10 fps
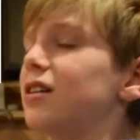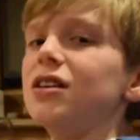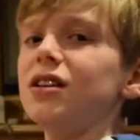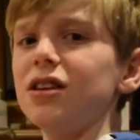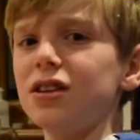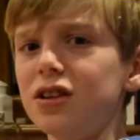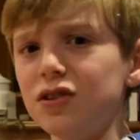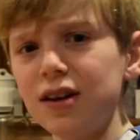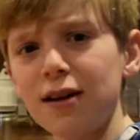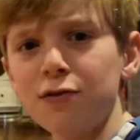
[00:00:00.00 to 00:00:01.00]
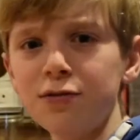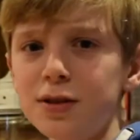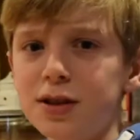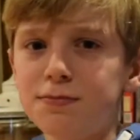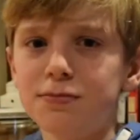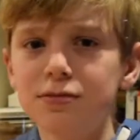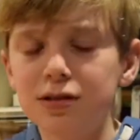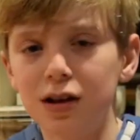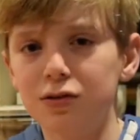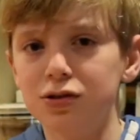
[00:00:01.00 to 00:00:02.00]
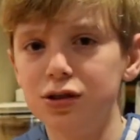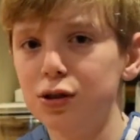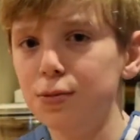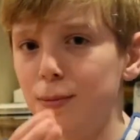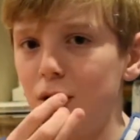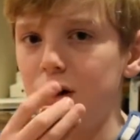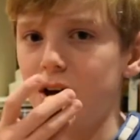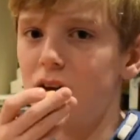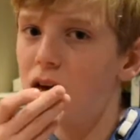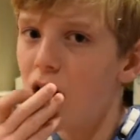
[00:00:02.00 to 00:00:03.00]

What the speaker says: You know that you get from the local supermarket.